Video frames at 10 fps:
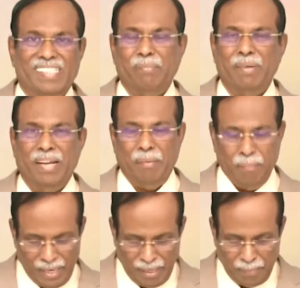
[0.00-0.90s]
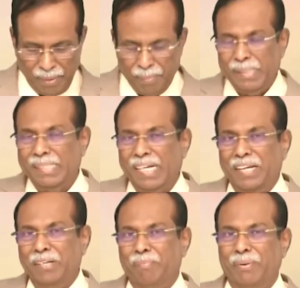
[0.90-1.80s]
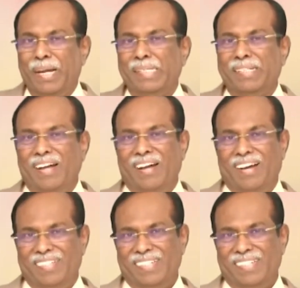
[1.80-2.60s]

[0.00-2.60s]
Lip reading: Similarly, many people start to praise God.